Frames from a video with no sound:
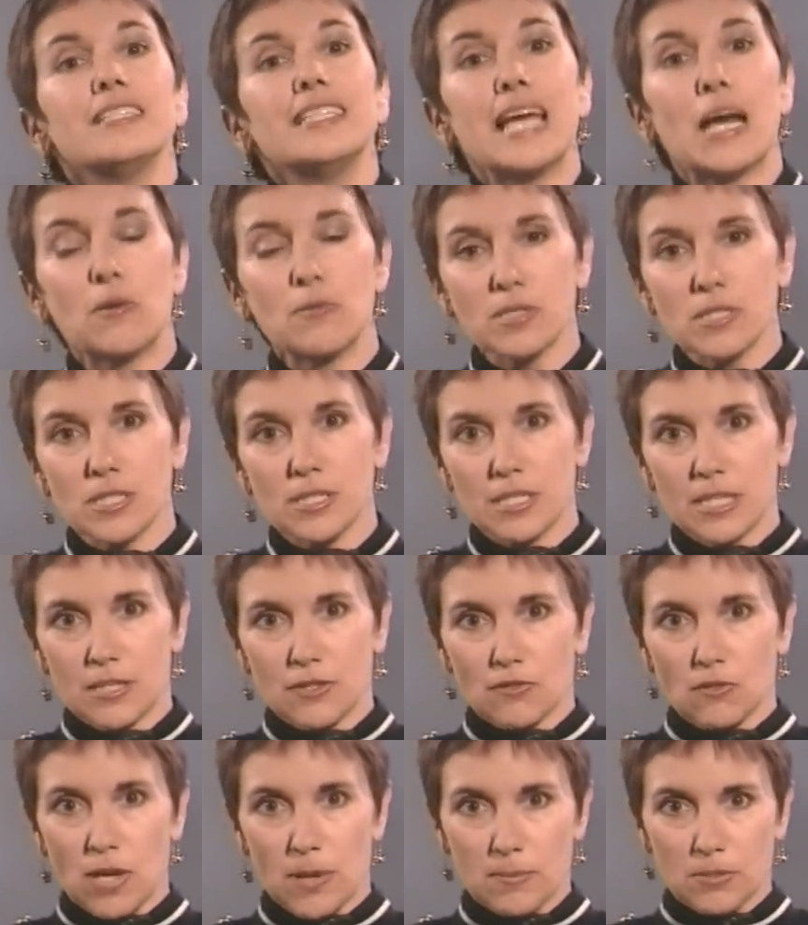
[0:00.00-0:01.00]
Now is
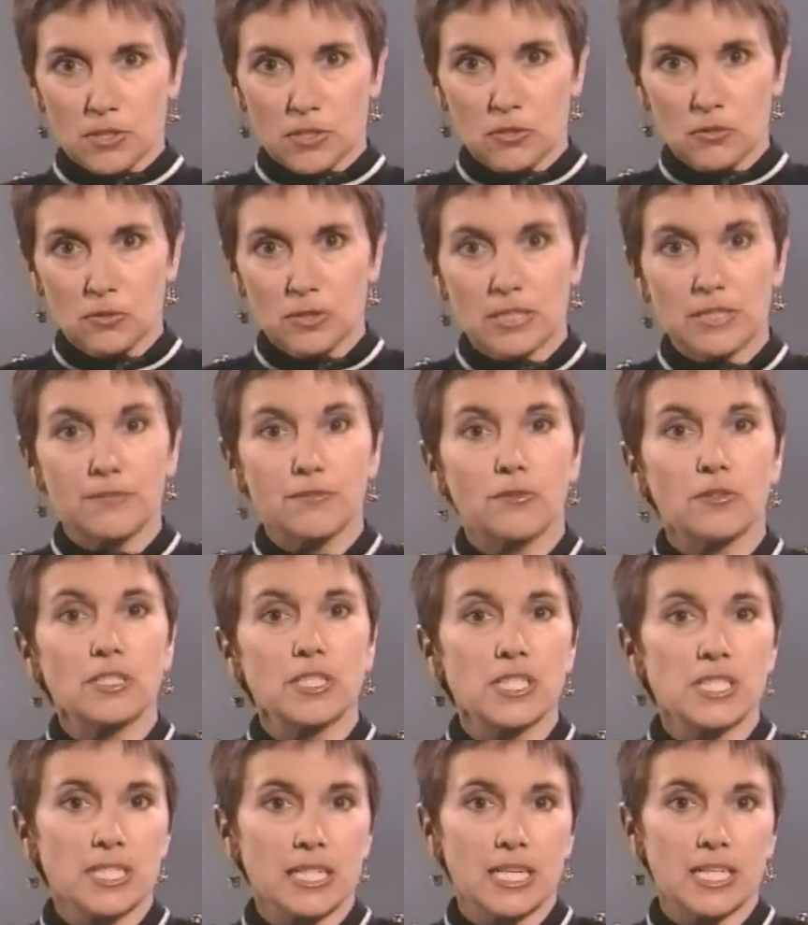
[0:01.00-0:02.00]
another opportunity
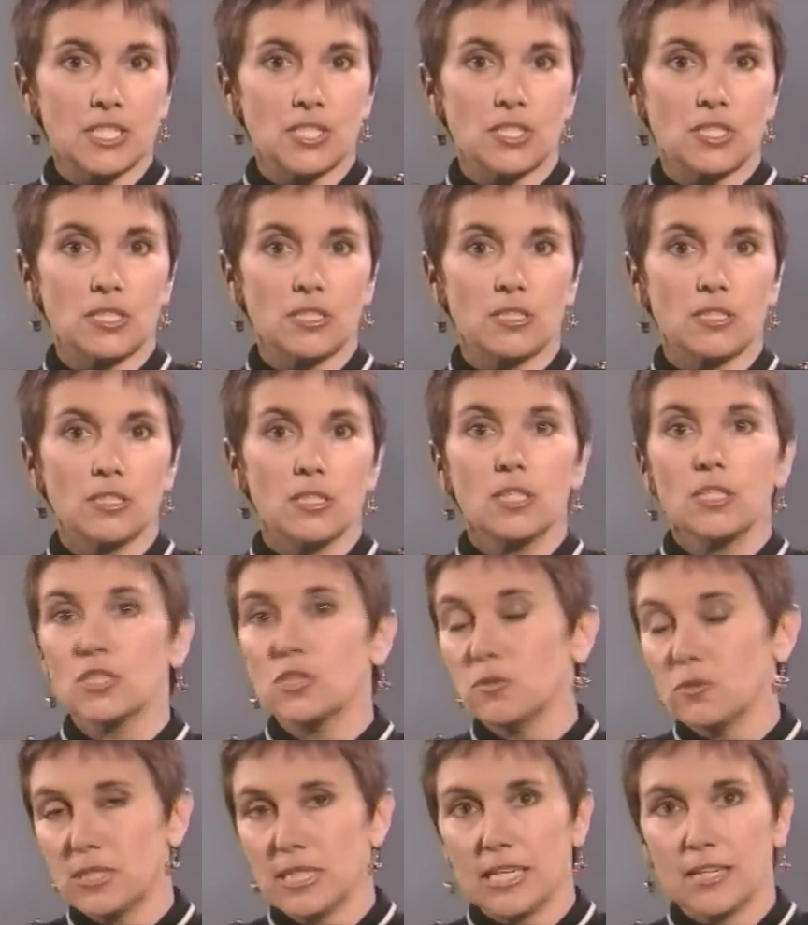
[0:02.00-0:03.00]
for discussion,
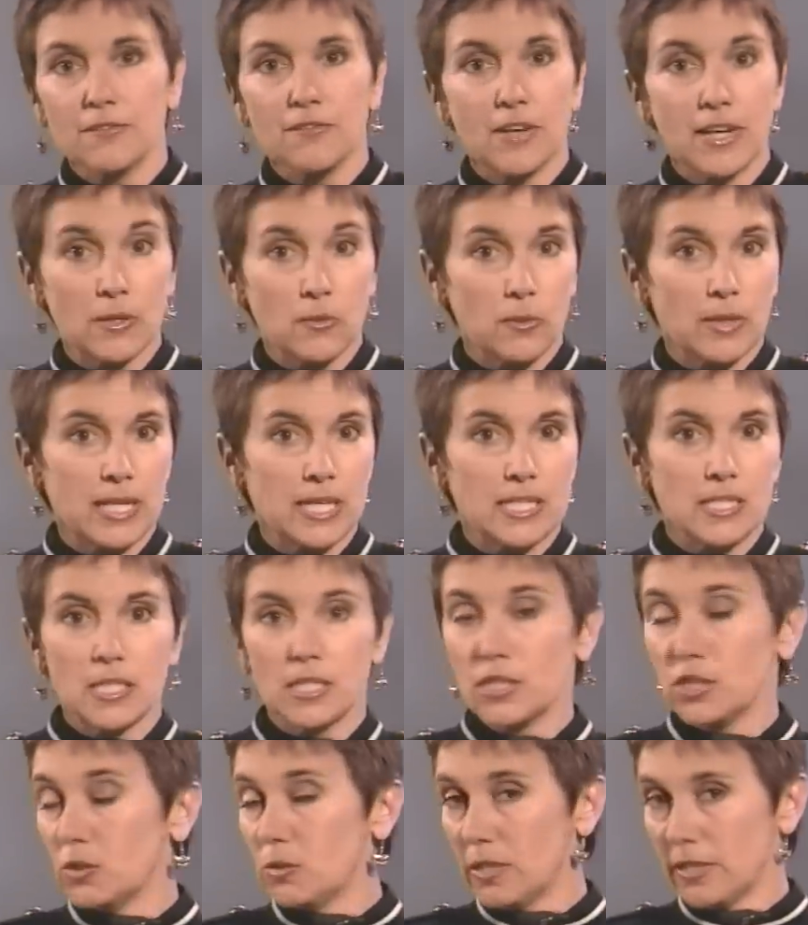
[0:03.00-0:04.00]
to identify ways
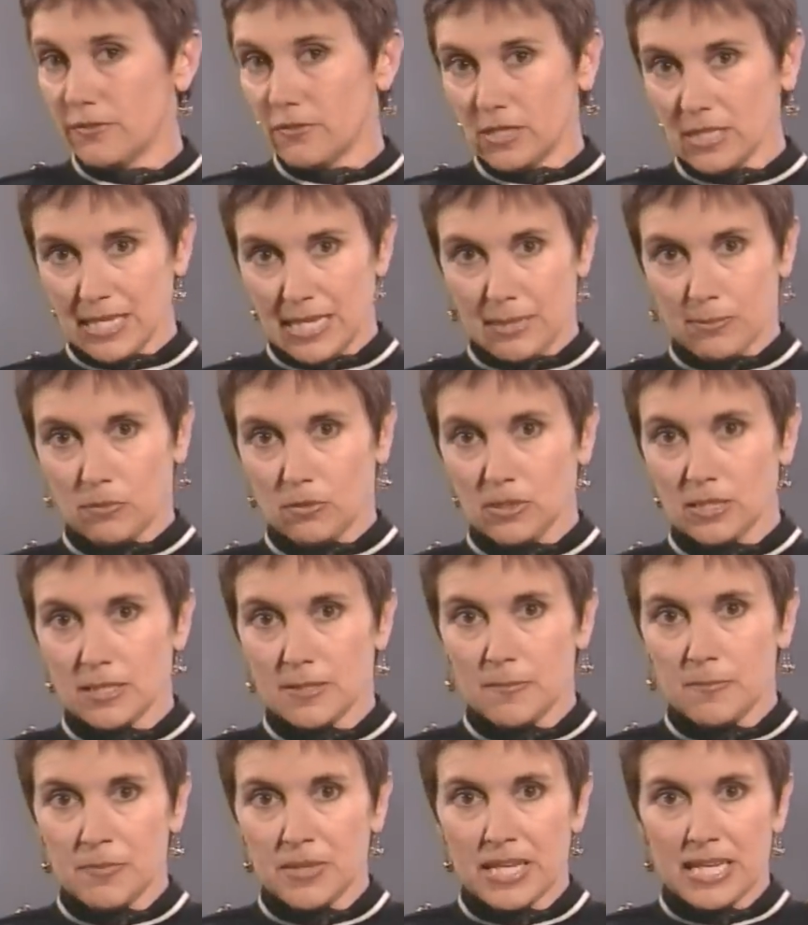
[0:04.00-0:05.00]
that you have
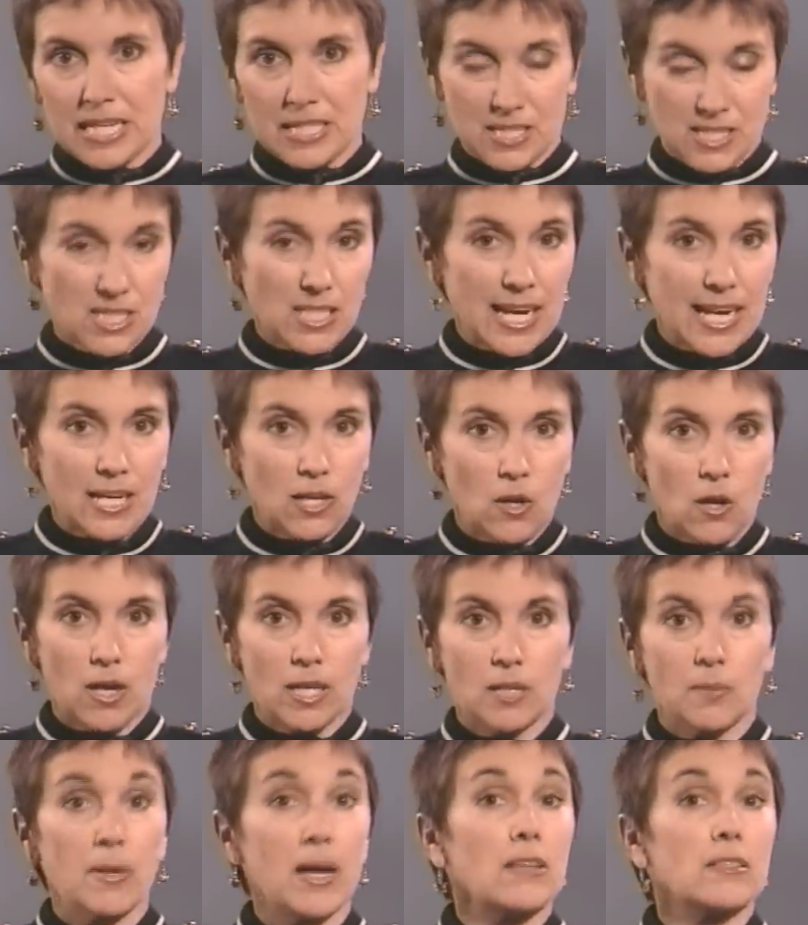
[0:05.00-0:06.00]
enabled and to
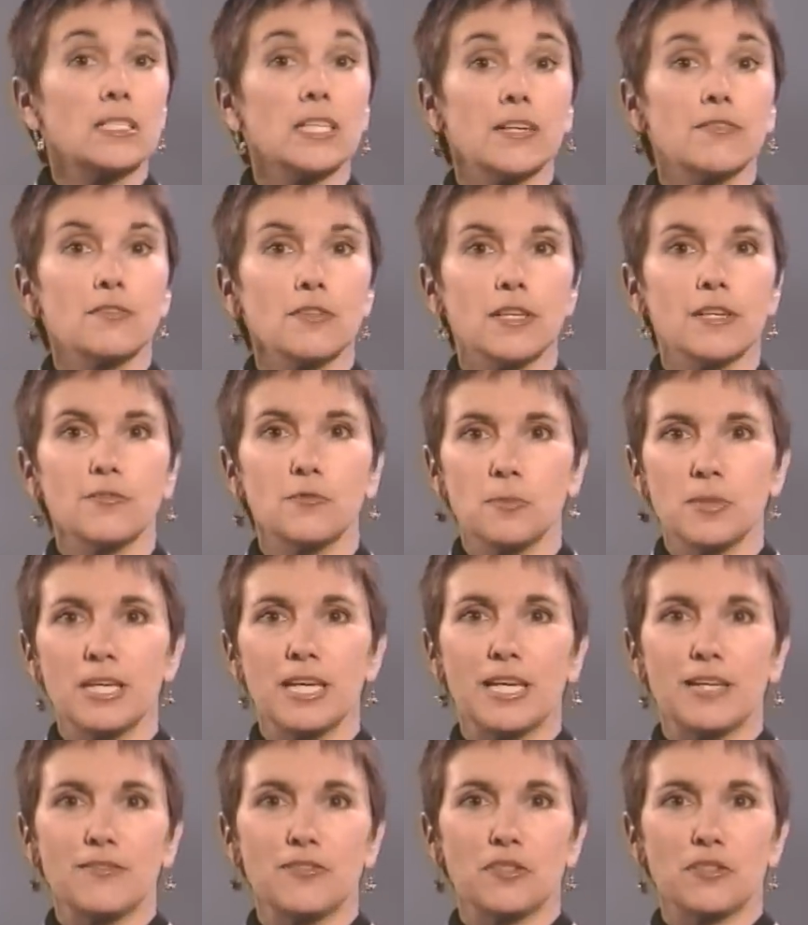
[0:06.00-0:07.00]
dialogue about tough love
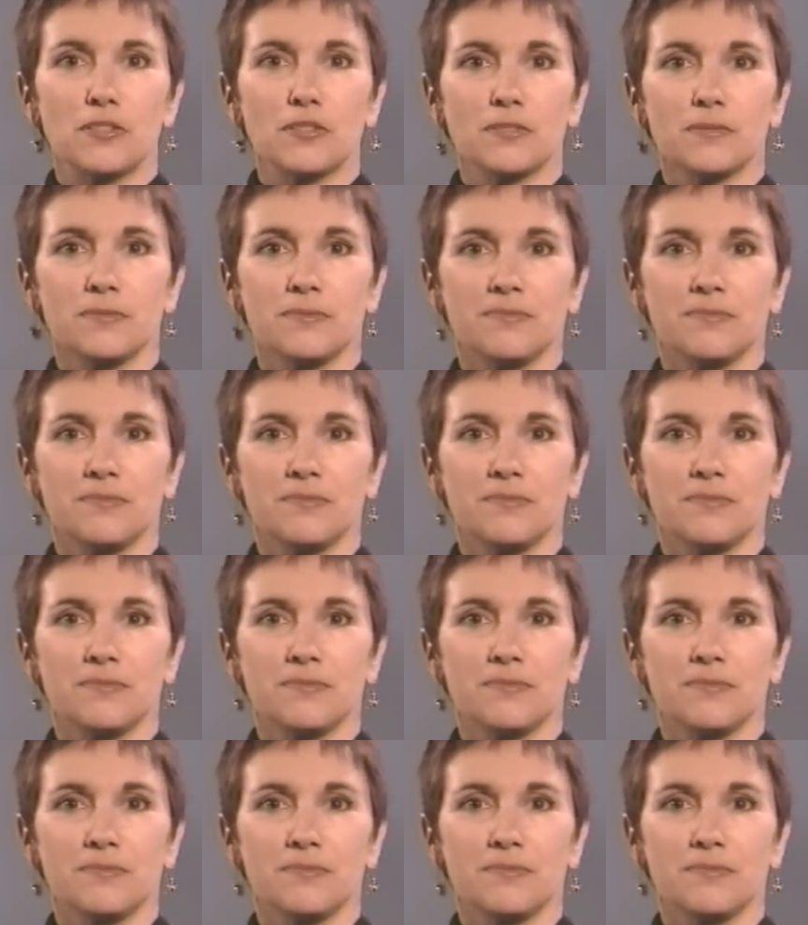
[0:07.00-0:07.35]
behavior.